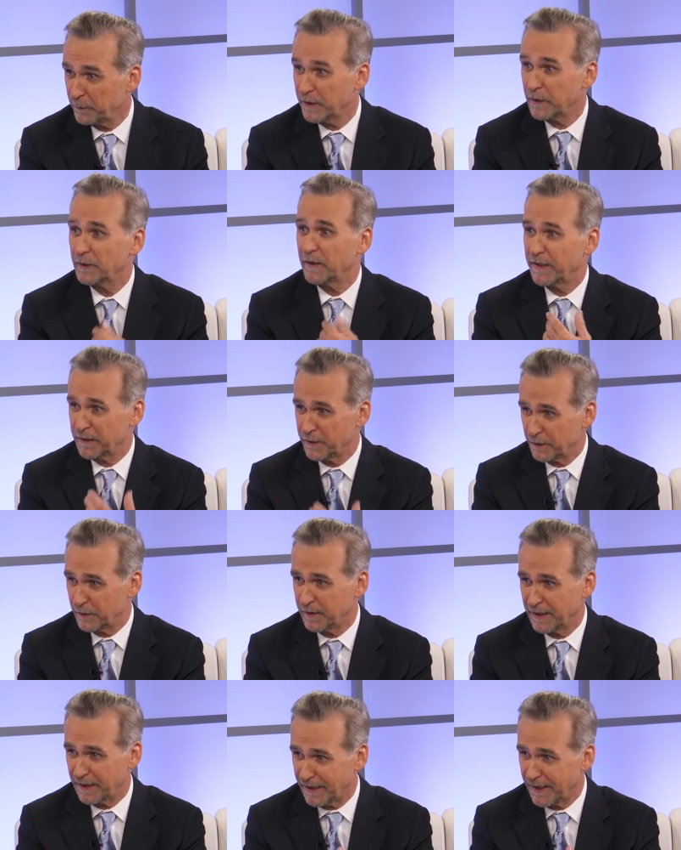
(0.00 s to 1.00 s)
feel like
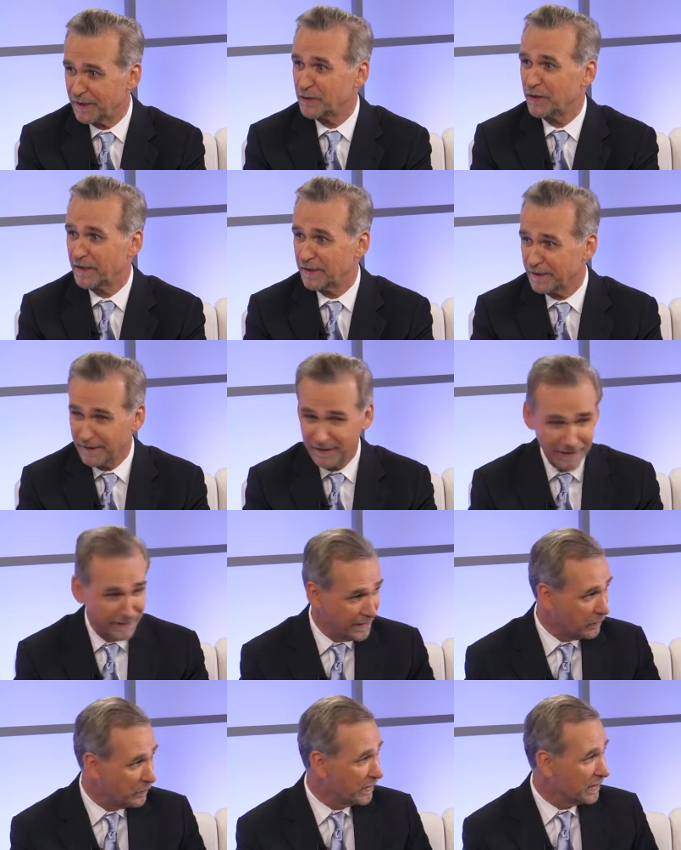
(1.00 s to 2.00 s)
you're engaging
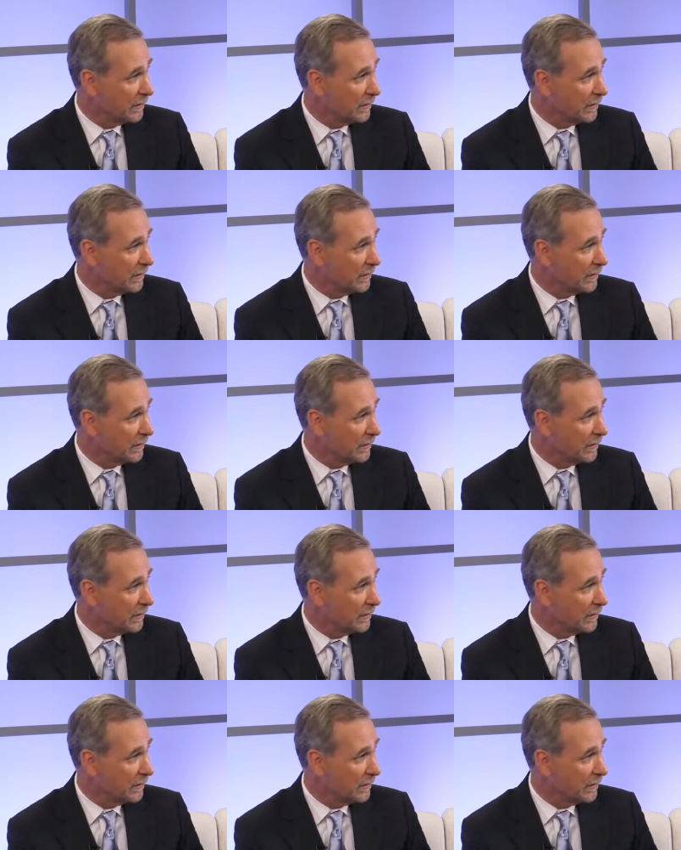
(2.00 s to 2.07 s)
in that